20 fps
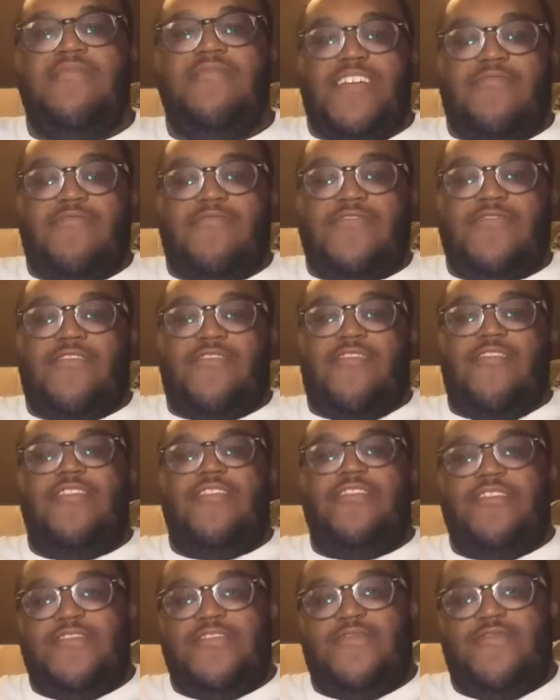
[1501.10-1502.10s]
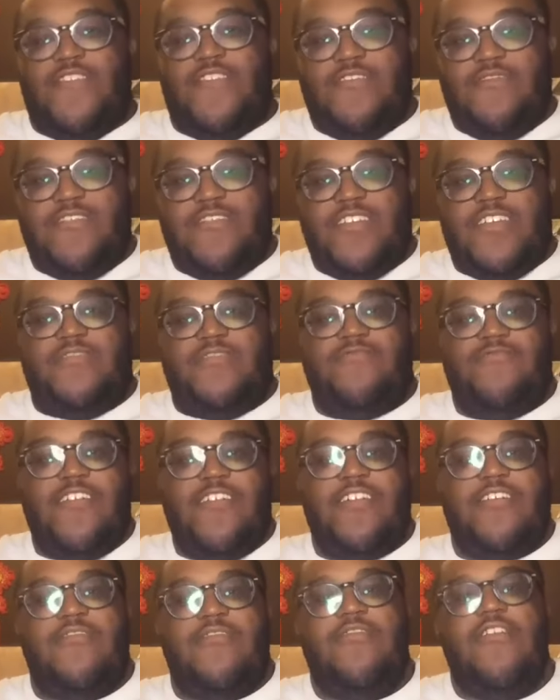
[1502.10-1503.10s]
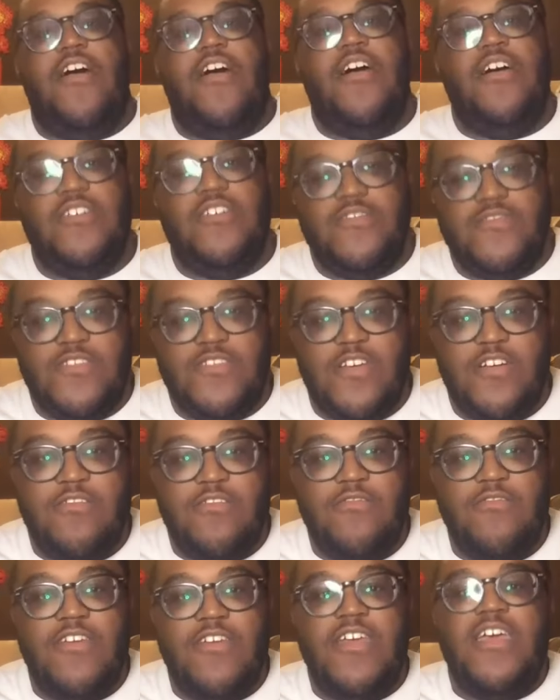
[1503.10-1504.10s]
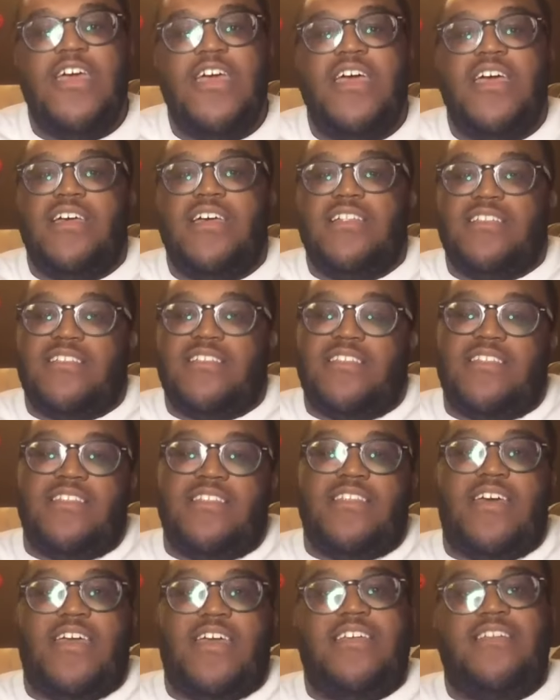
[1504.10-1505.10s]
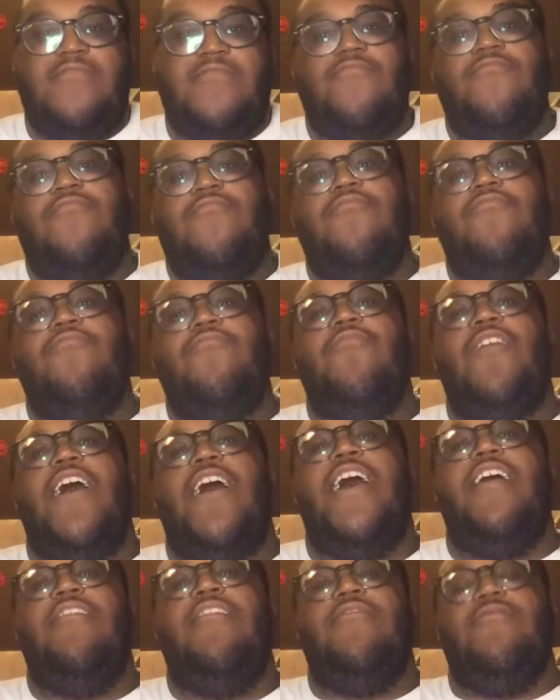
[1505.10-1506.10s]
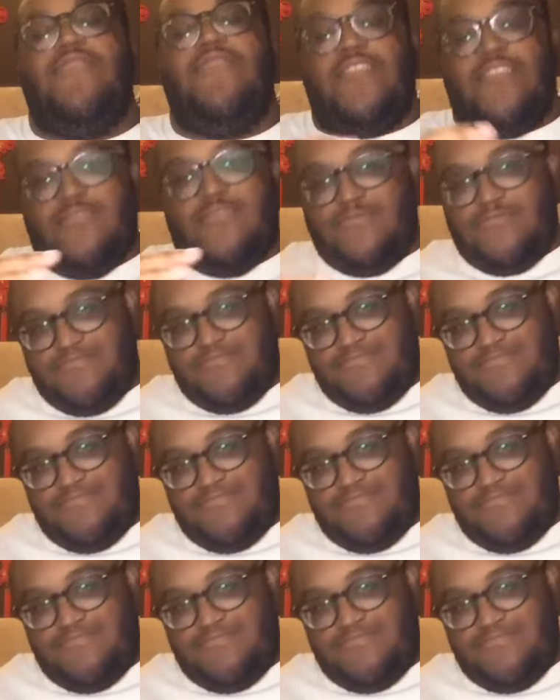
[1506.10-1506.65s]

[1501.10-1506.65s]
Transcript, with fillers: that was on this vote as well. So like how oh